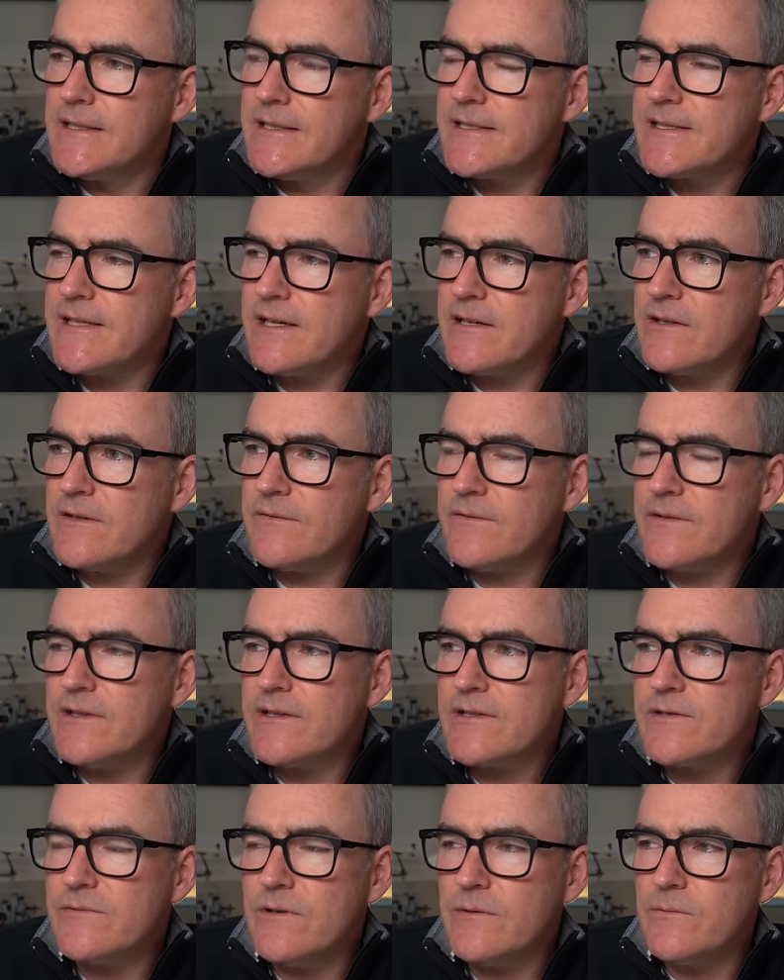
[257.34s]
So the
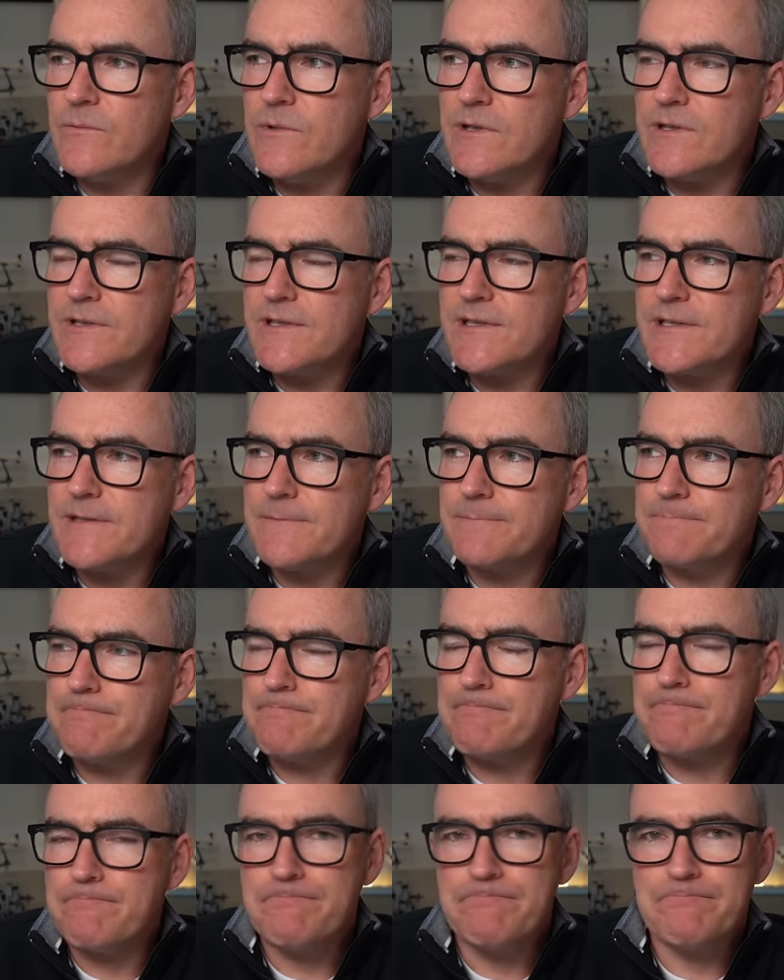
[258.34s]
first one was,
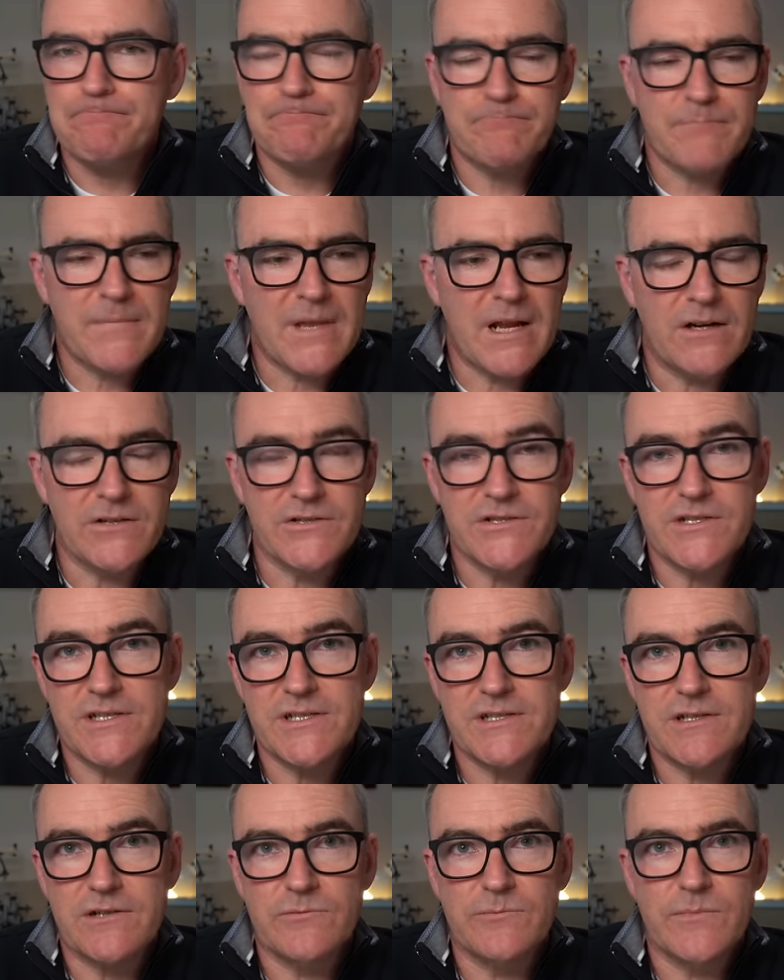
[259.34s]
I just
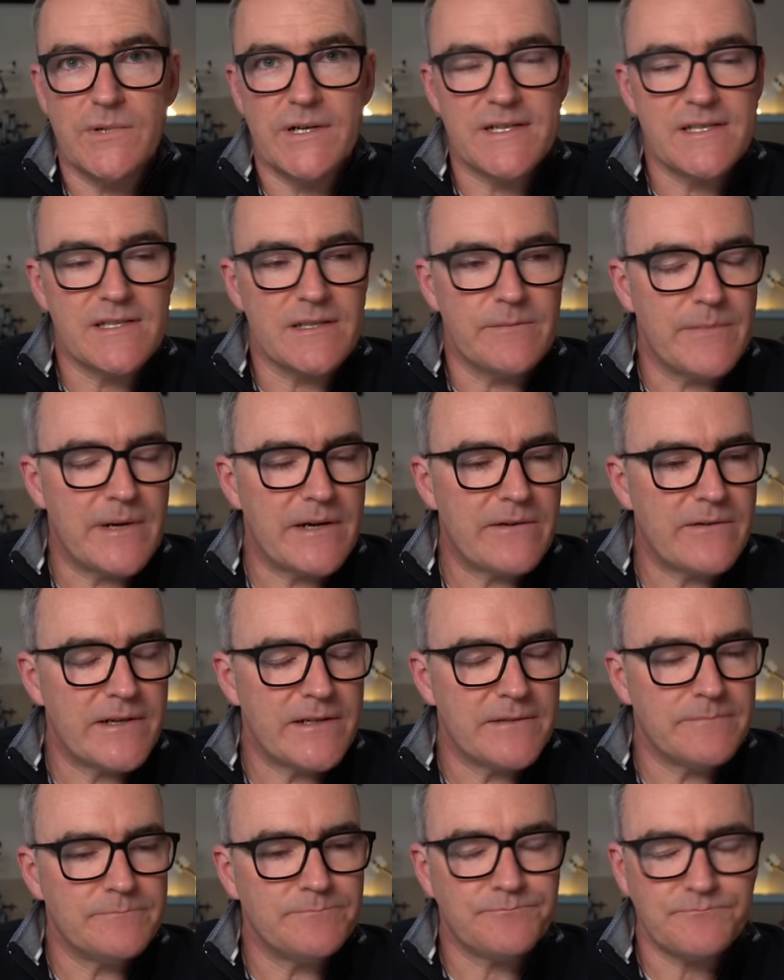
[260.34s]
sold my
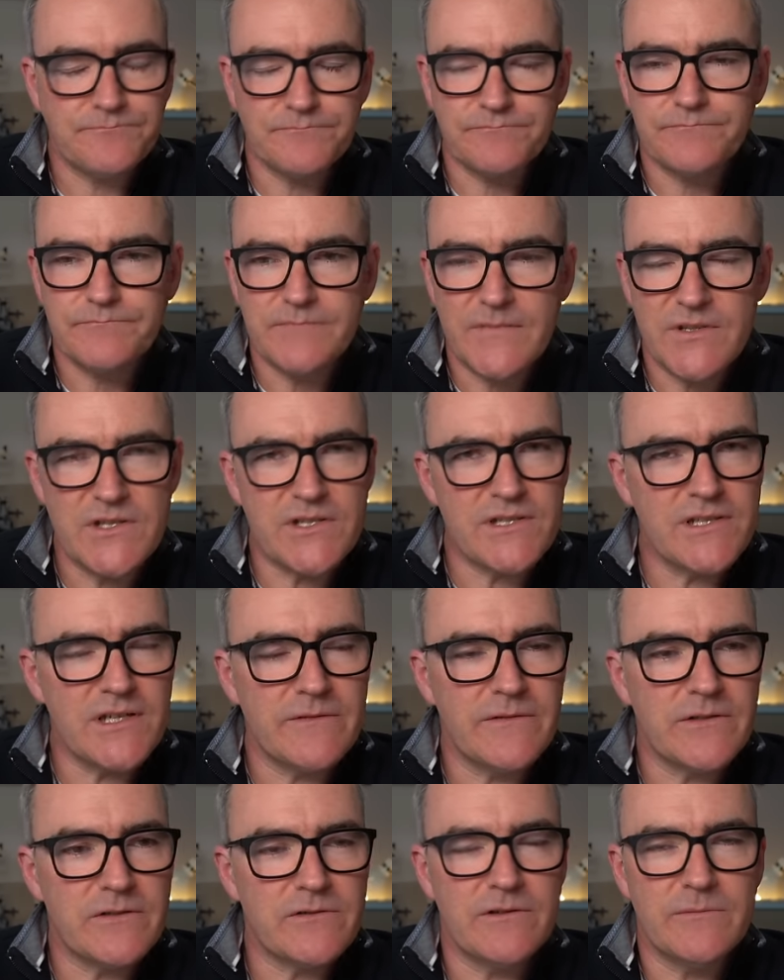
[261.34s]
Submariner just
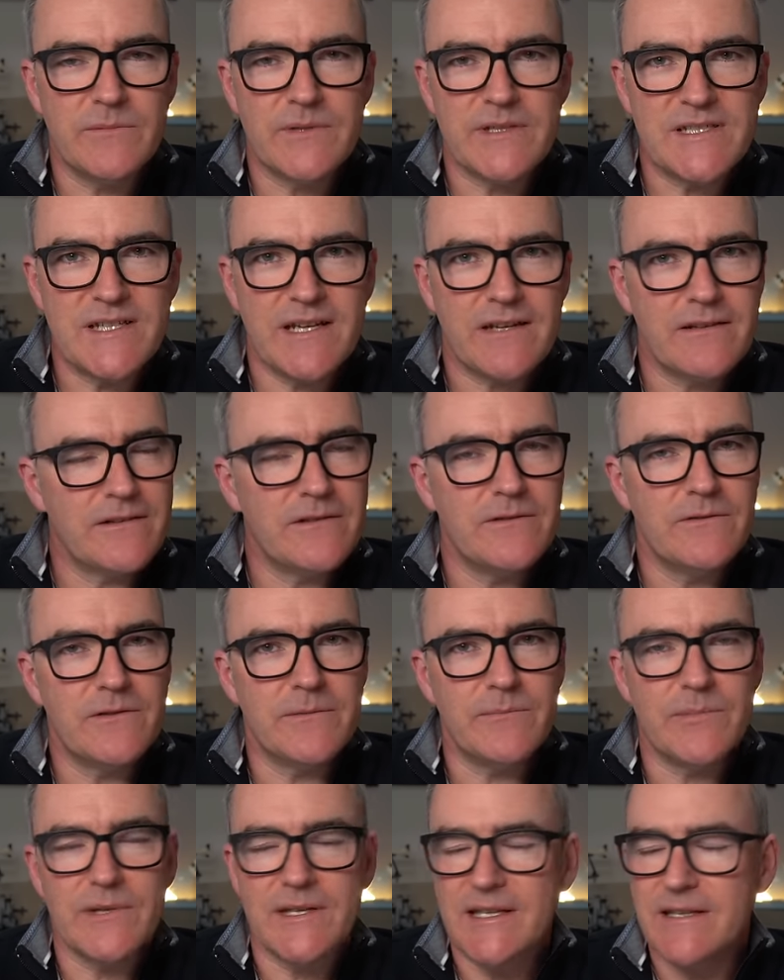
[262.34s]
over 12 months ago. Who
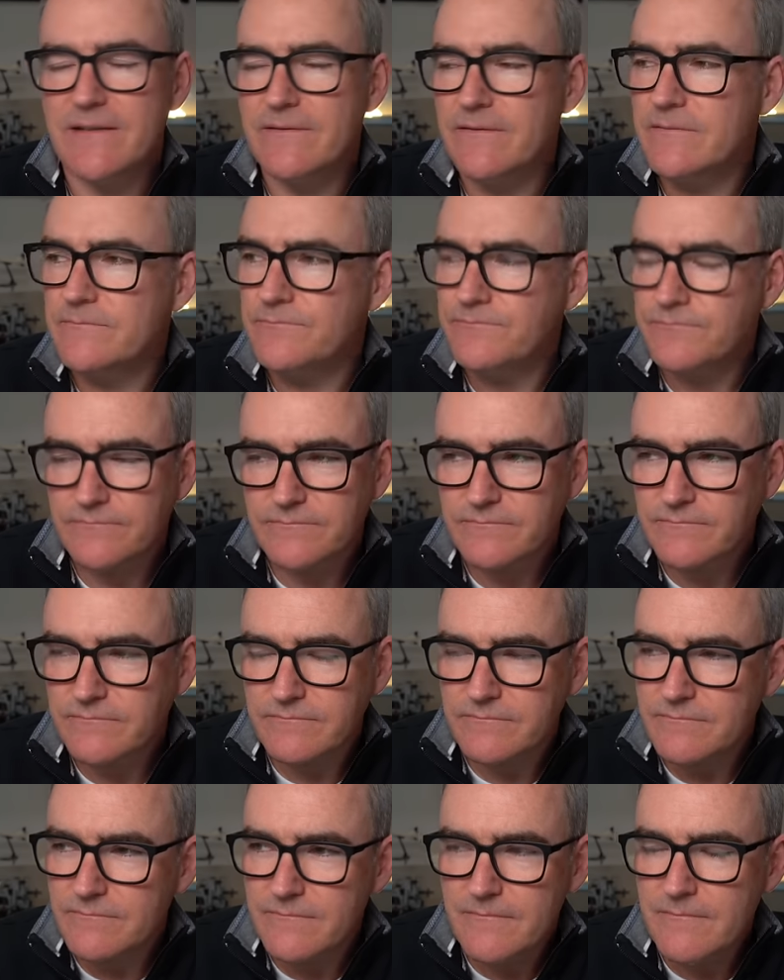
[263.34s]
could believe?
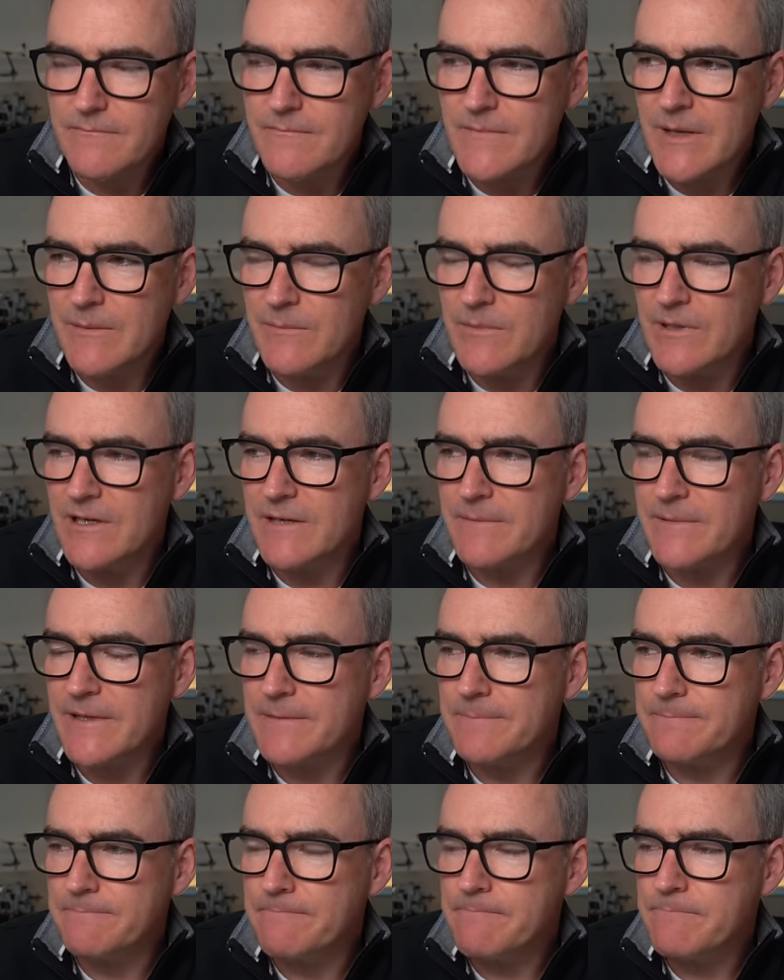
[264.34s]

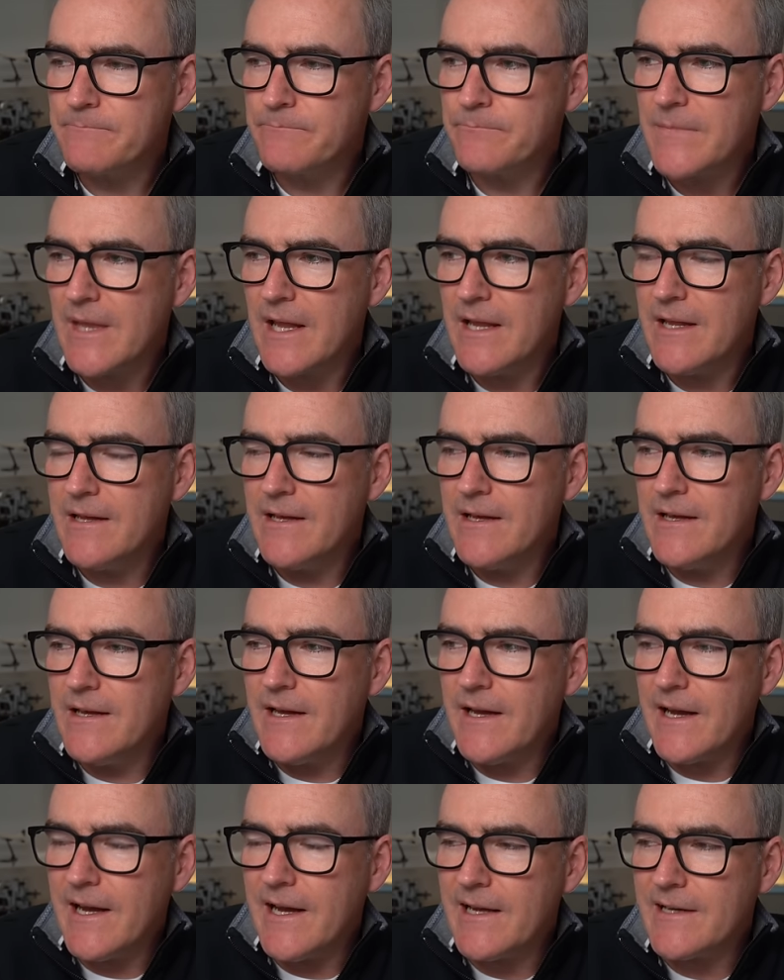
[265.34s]
Blimey.
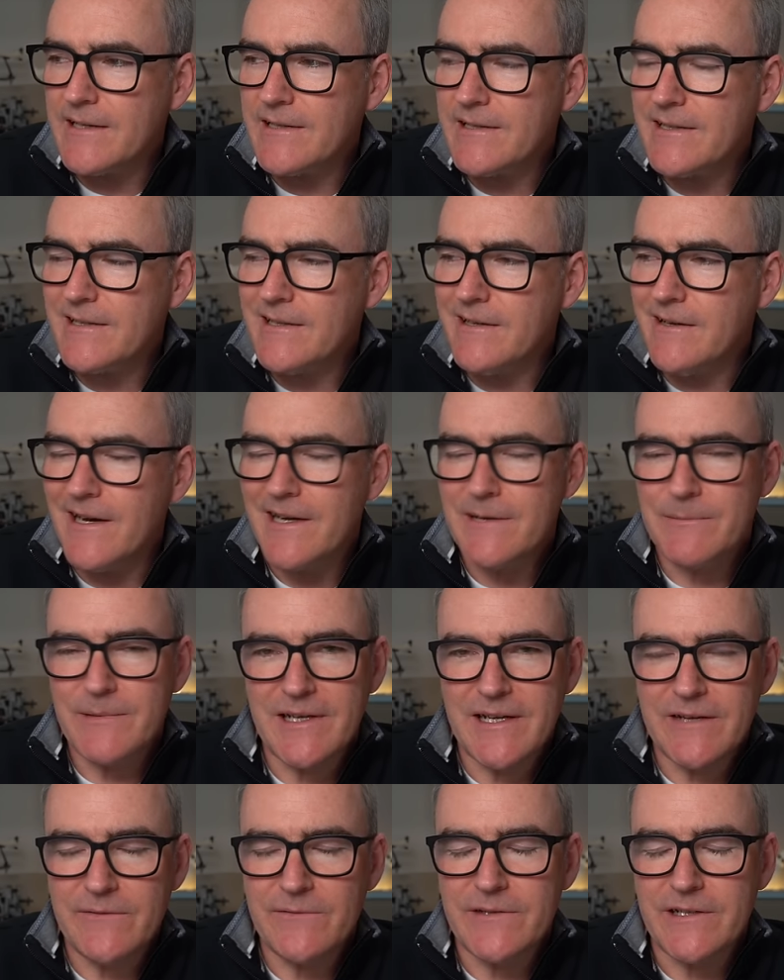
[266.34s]
And I had a bit
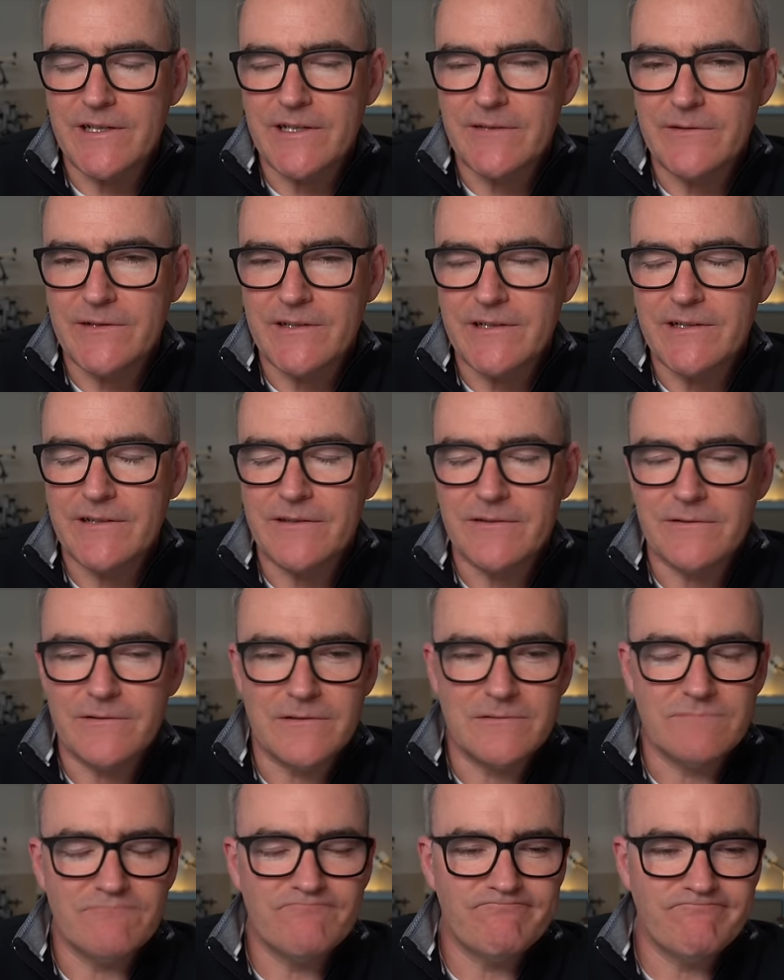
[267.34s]
left over and I thought,